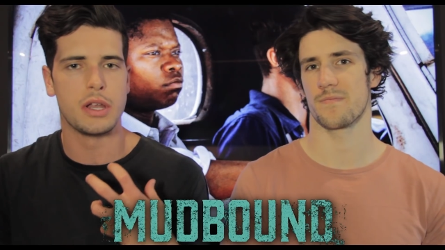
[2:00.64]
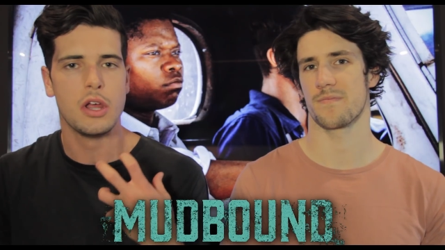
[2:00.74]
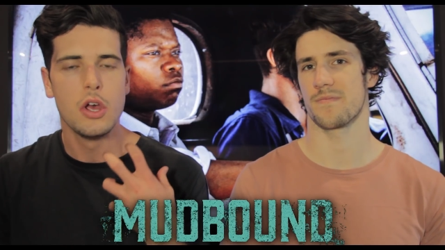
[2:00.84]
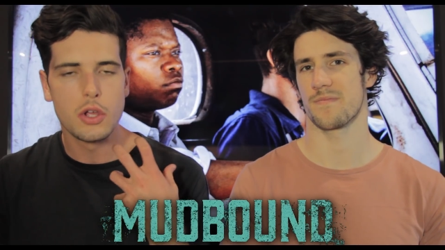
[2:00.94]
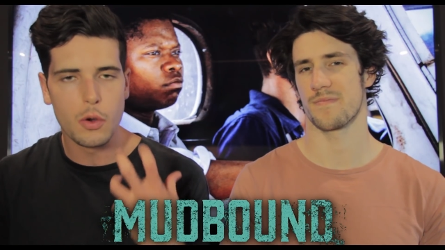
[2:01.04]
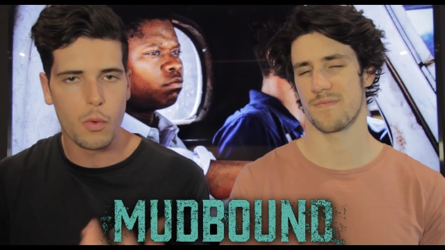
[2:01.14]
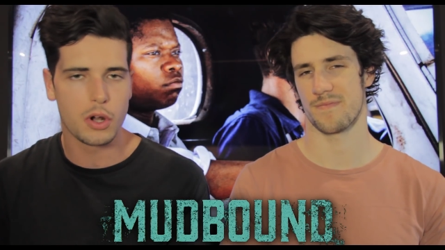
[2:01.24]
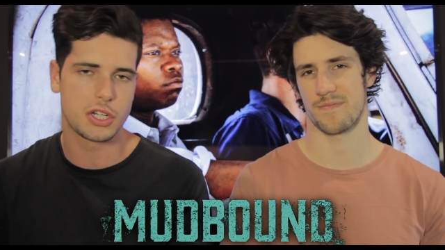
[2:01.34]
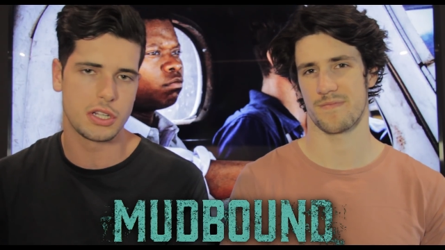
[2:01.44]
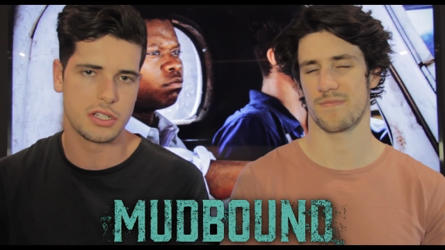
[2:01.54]
Speaker 1: when you're
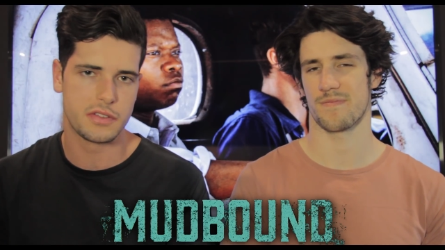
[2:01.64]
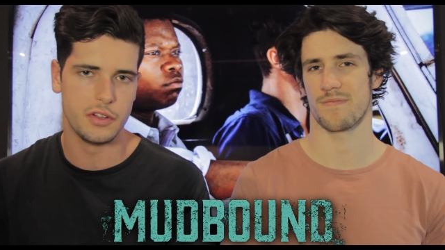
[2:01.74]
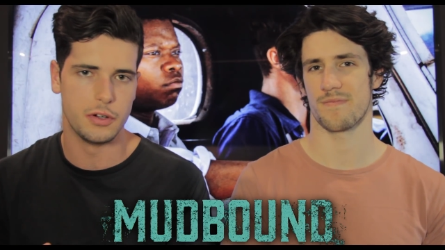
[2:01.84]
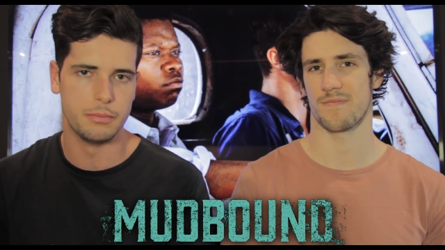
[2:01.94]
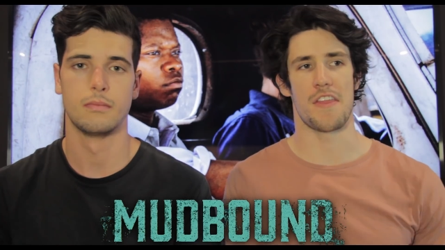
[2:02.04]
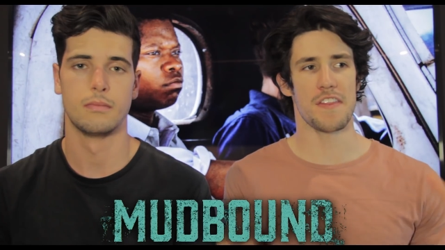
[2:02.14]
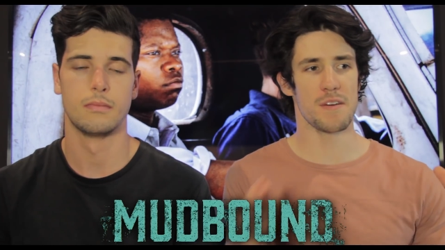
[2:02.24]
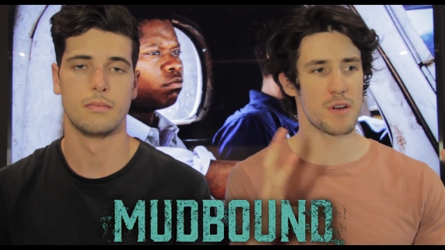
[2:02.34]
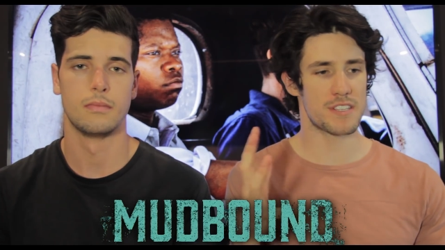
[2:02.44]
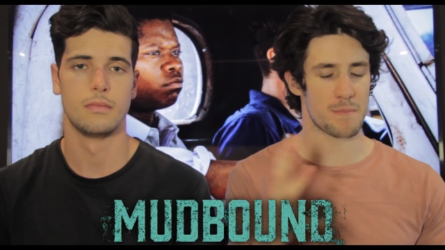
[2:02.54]
watching this film.
Speaker 2: I think the
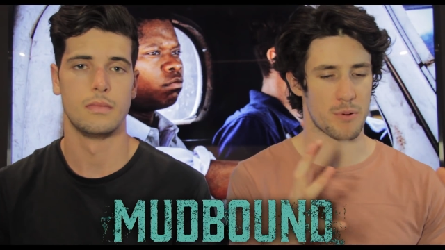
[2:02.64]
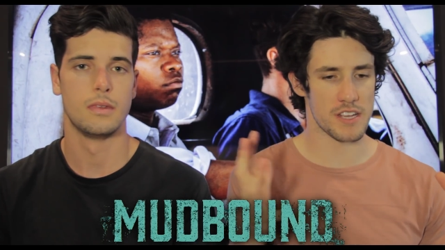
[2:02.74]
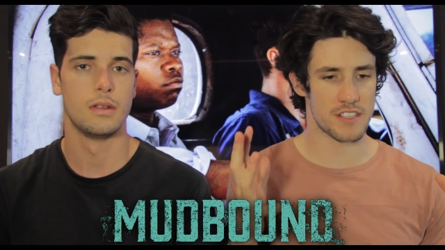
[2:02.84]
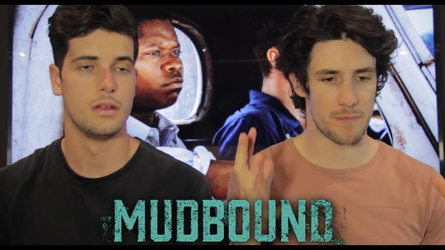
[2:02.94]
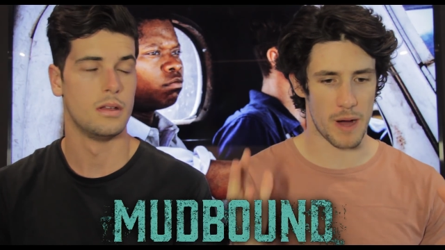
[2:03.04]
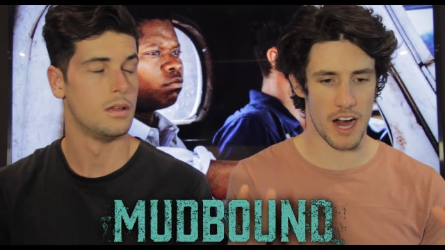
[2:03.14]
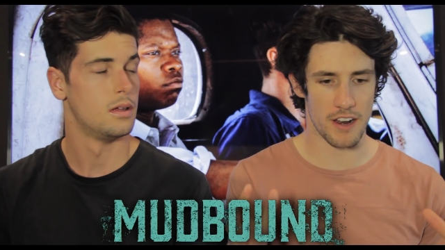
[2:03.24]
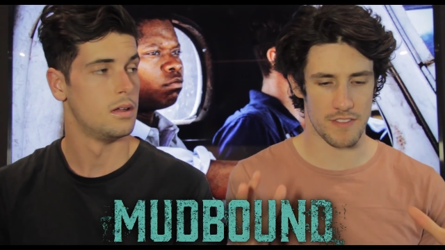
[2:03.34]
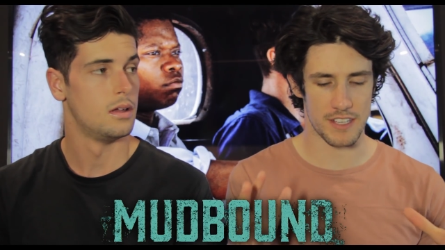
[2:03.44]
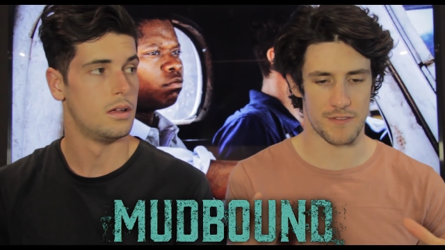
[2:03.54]
most impressive part
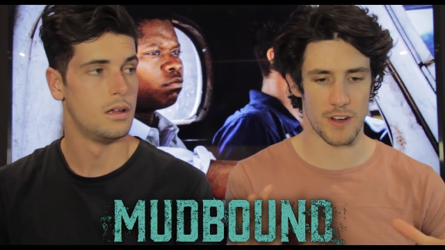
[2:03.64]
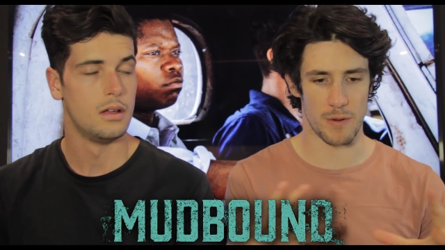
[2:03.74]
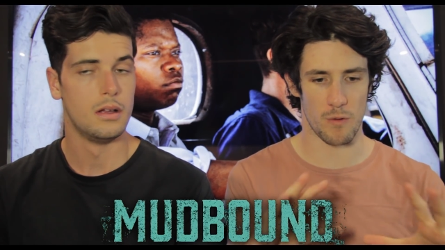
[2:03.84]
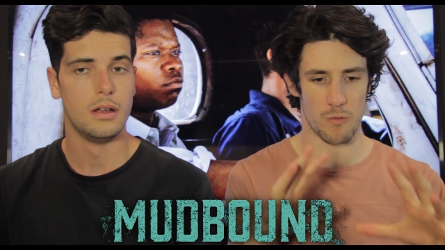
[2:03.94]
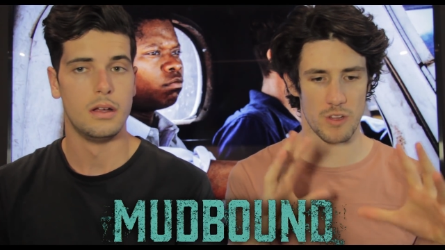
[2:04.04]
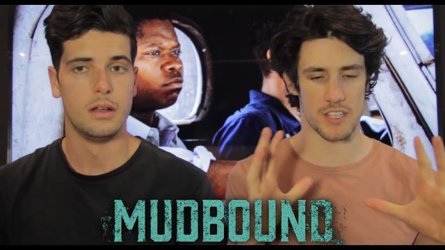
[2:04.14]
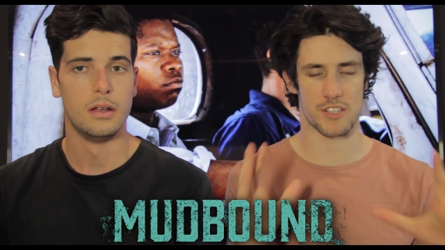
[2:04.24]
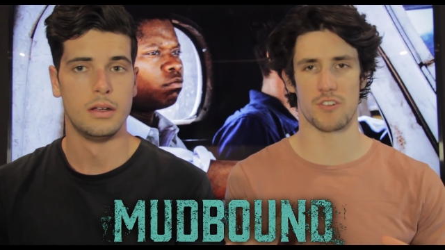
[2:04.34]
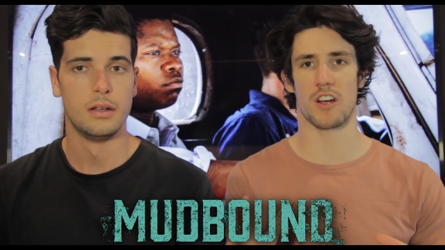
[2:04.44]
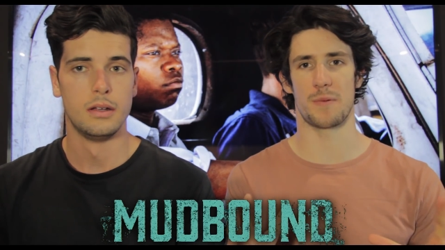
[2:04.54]
of this film and what really
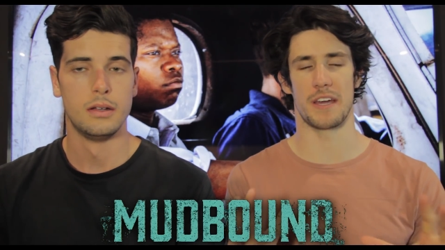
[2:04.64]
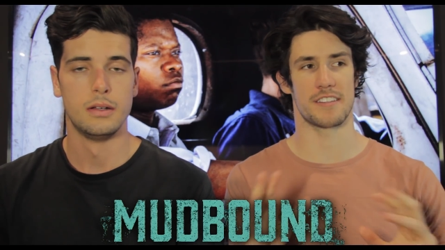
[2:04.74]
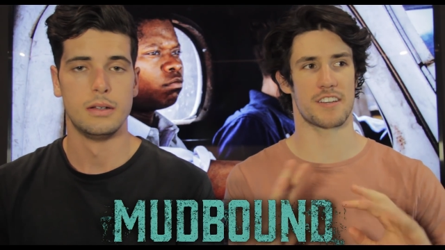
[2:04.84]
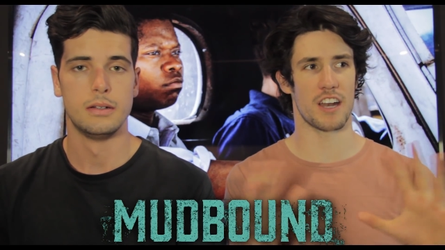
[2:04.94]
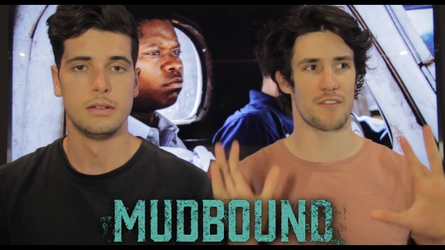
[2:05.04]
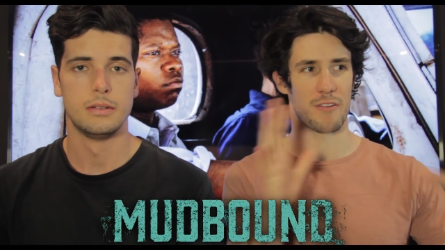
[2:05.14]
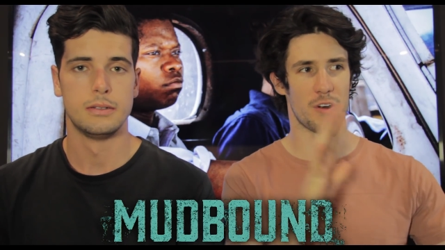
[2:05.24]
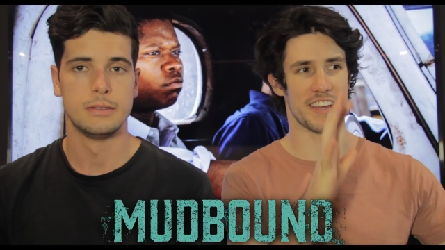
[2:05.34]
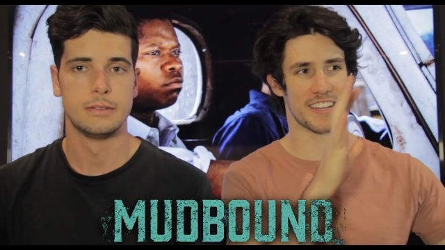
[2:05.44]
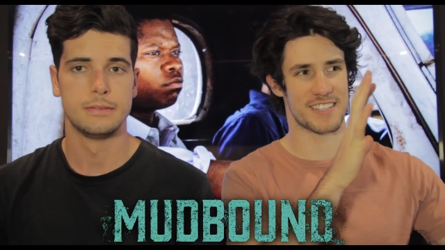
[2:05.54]
struck me, and it's kind of
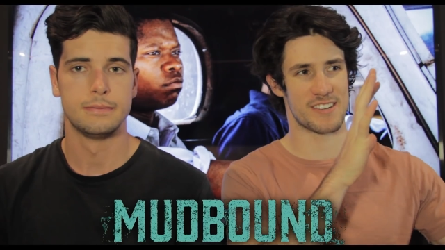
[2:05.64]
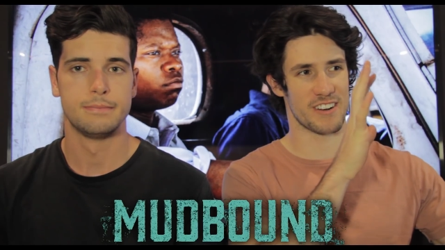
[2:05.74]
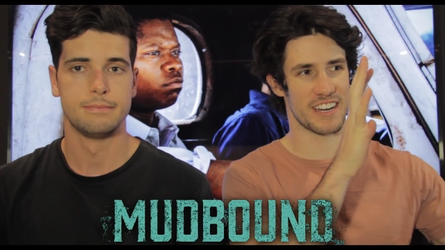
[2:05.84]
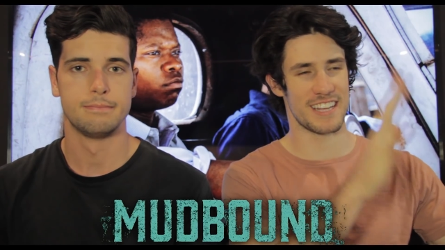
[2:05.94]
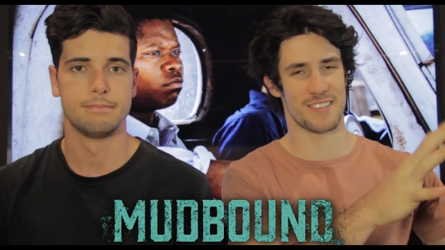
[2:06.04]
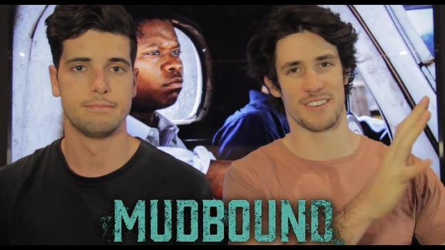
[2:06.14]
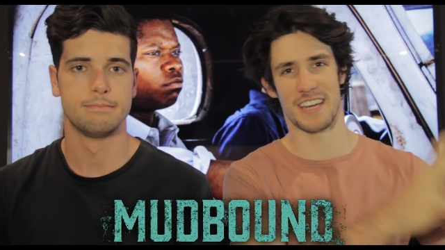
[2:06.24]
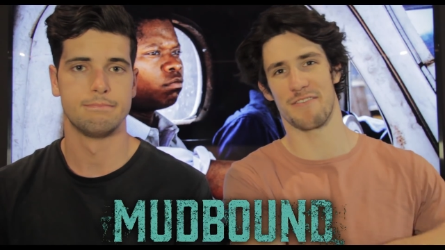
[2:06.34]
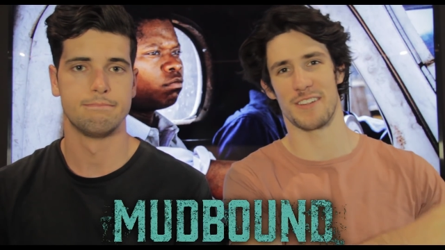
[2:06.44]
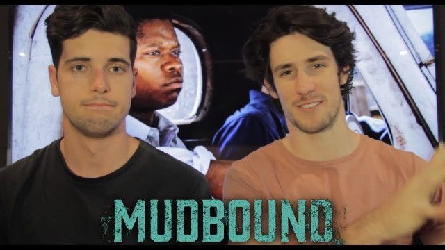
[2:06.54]
ironic considering it is on
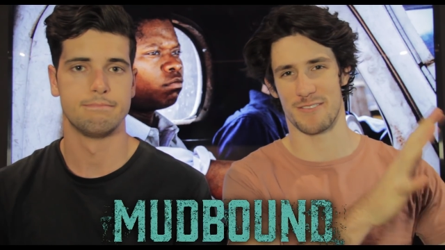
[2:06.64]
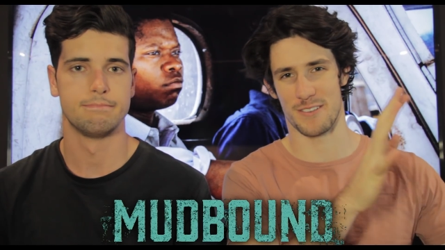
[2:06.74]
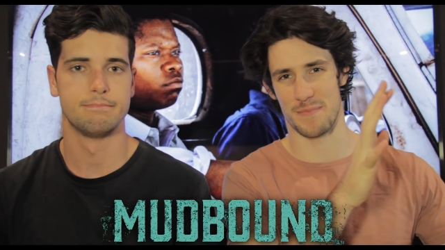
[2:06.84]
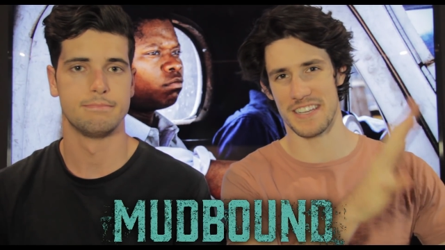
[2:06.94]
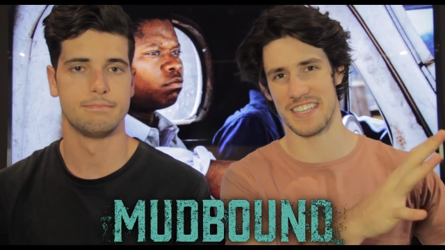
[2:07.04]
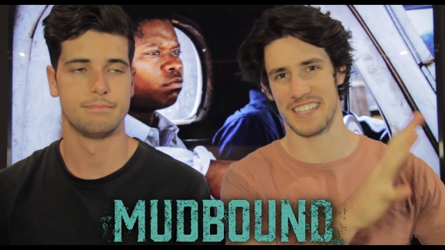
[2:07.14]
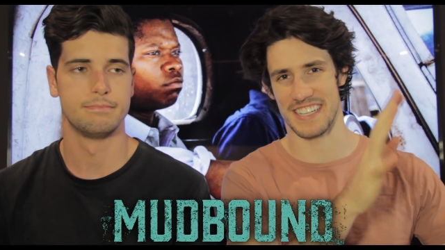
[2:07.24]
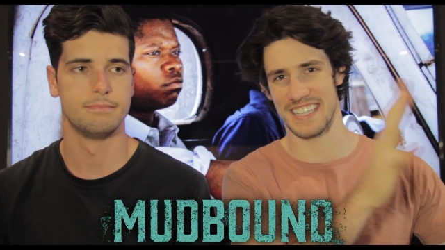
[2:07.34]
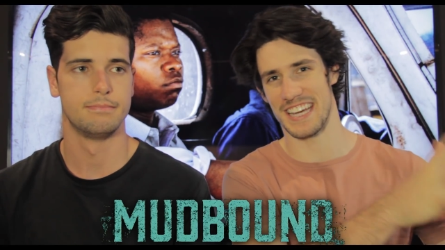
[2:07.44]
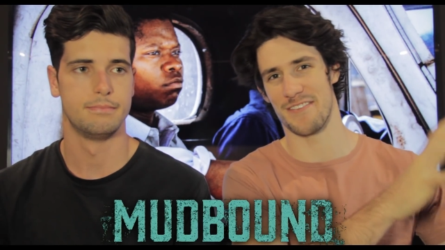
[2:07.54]
Netflix, which is basically a
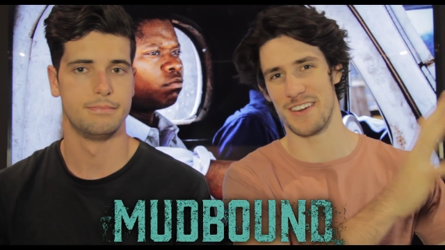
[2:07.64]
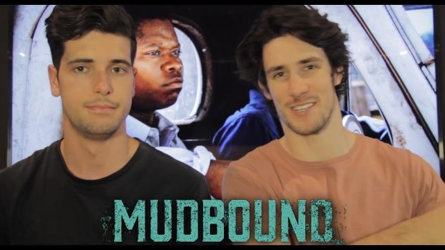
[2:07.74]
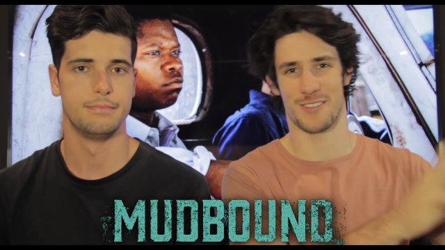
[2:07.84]
TV